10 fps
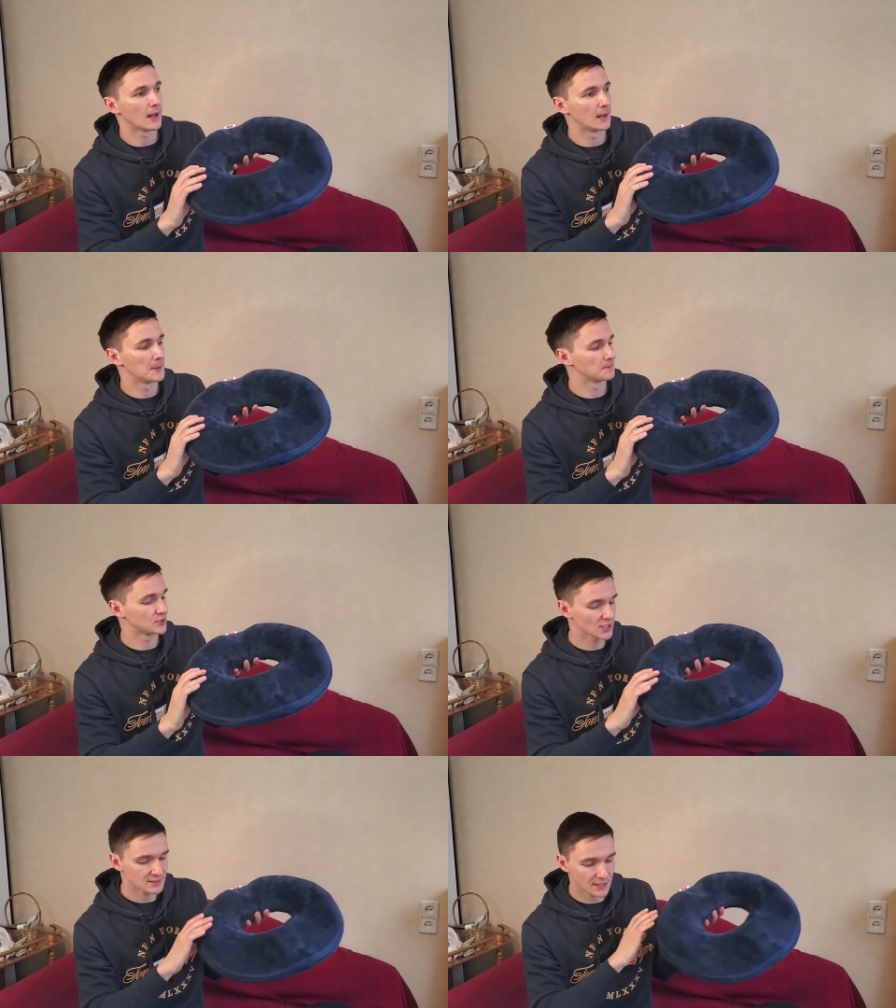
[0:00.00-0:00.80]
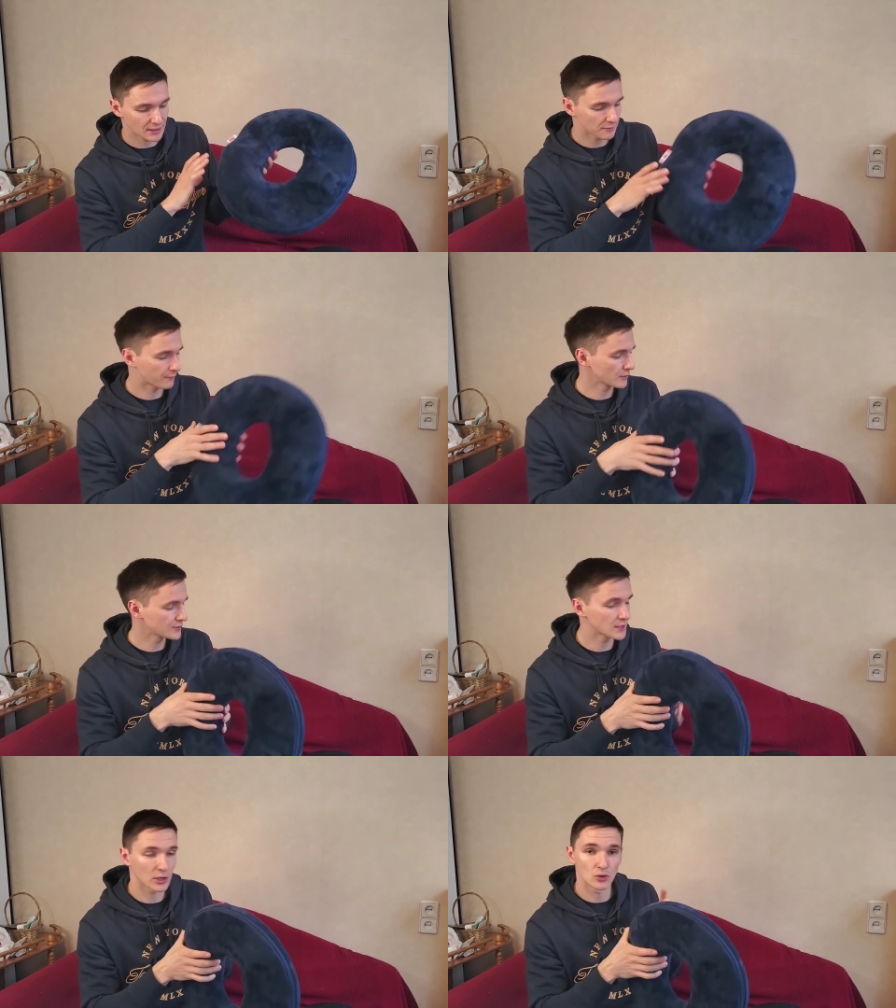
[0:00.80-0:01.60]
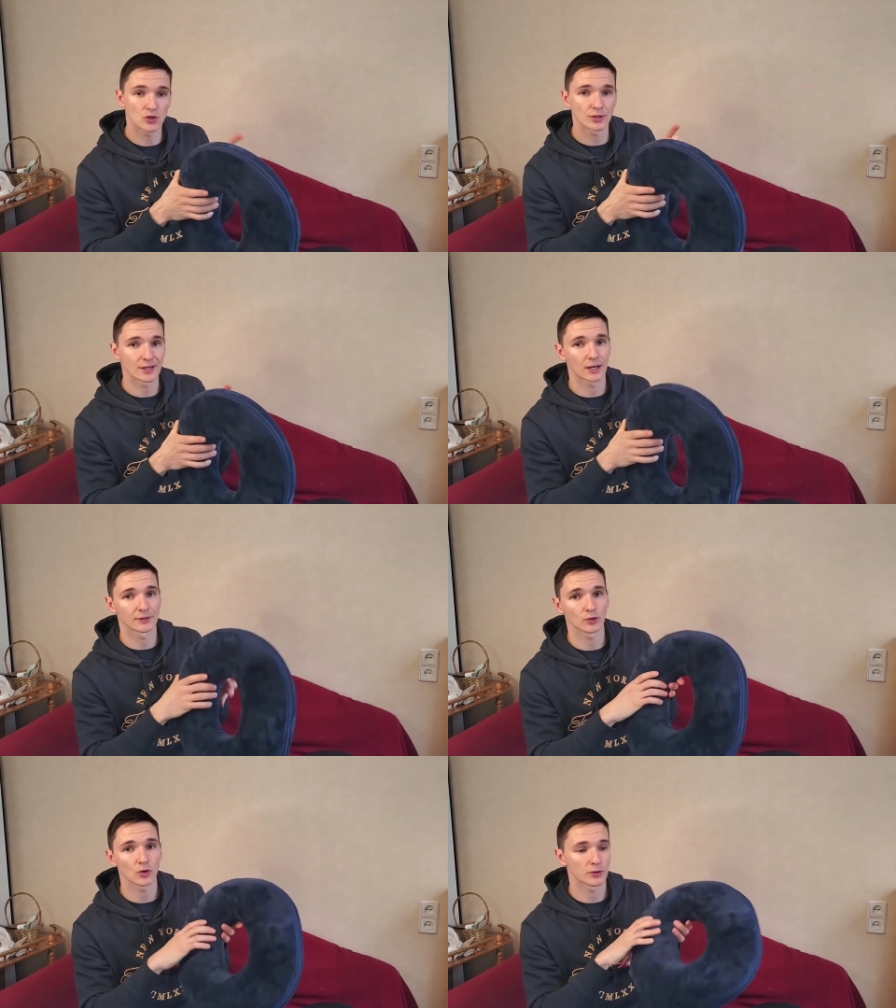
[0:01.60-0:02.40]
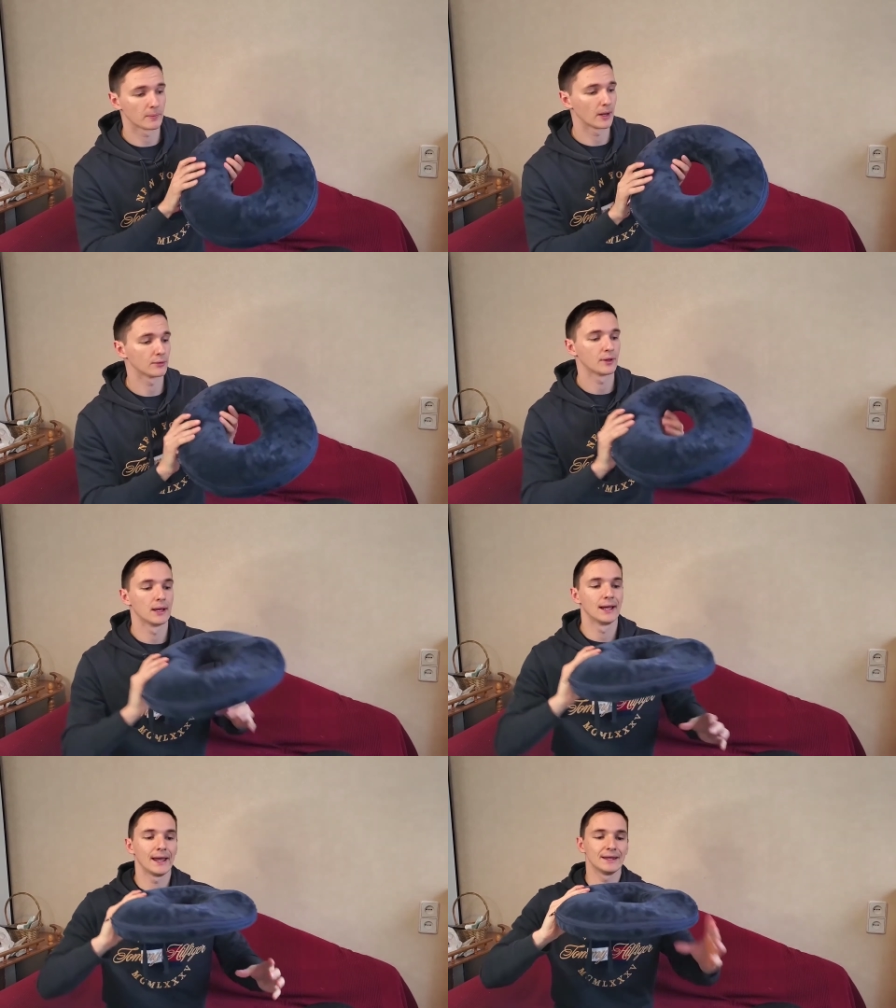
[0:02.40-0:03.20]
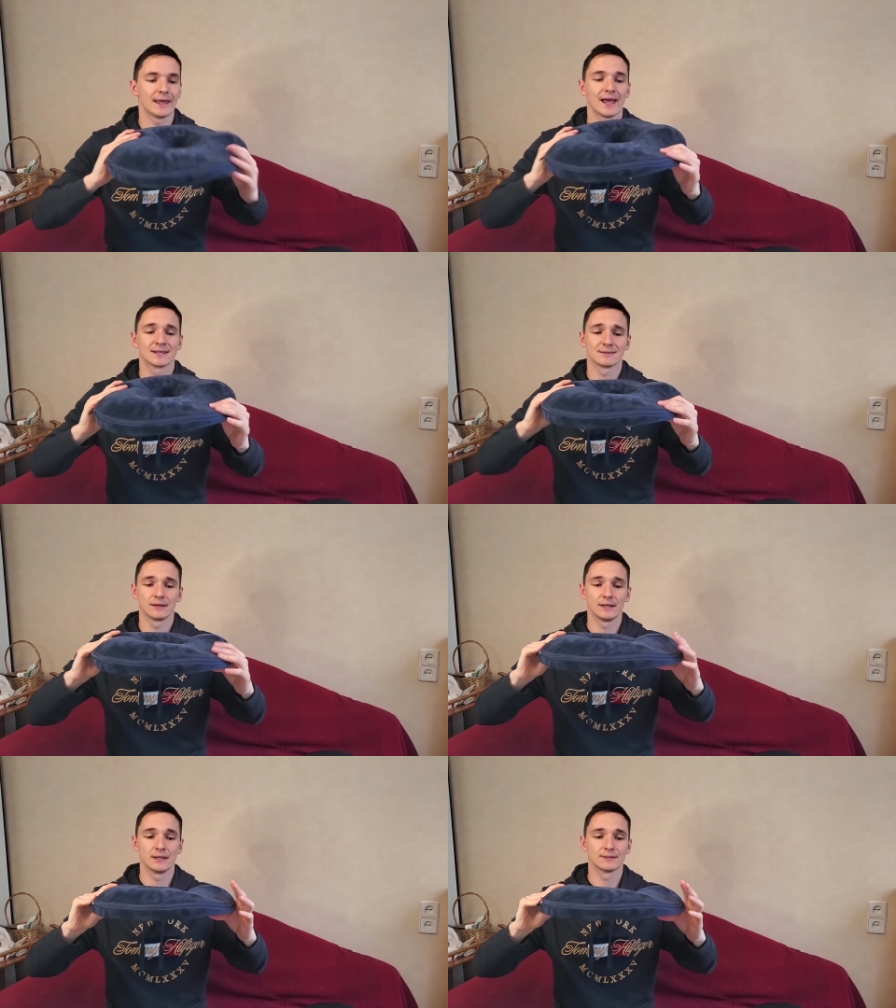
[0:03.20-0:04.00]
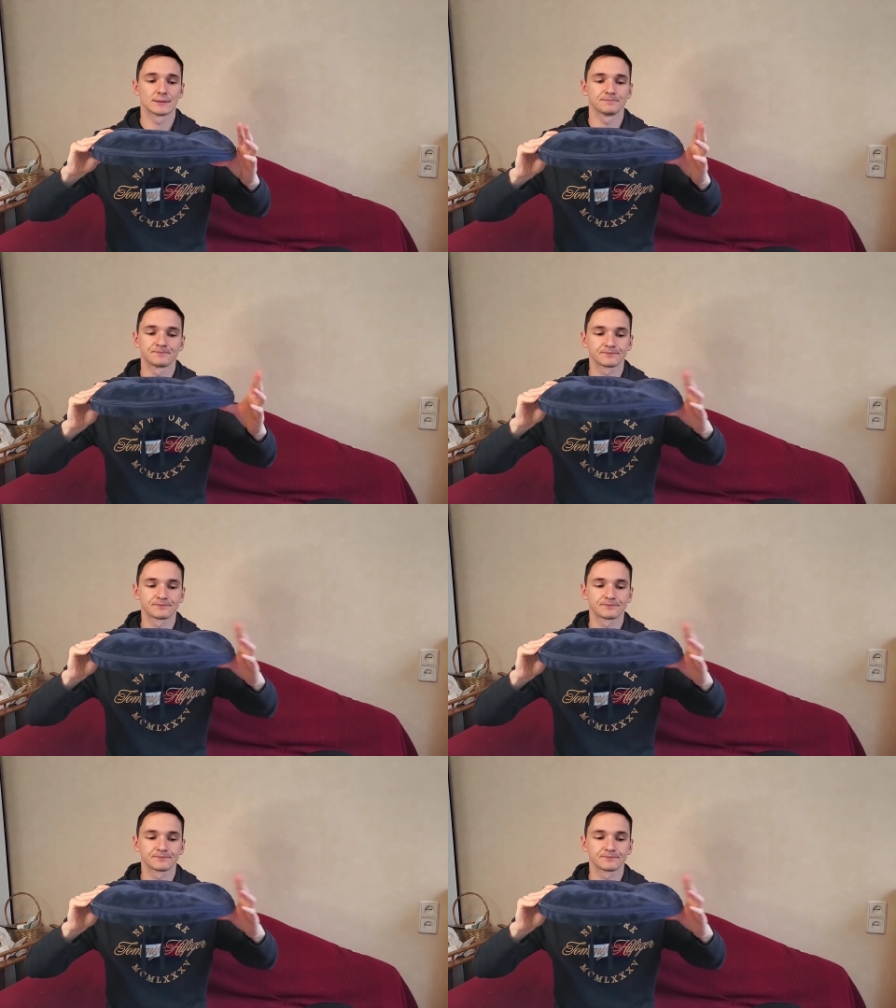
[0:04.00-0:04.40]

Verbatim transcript: Um, just like the first seat cushion that I talked about, it has these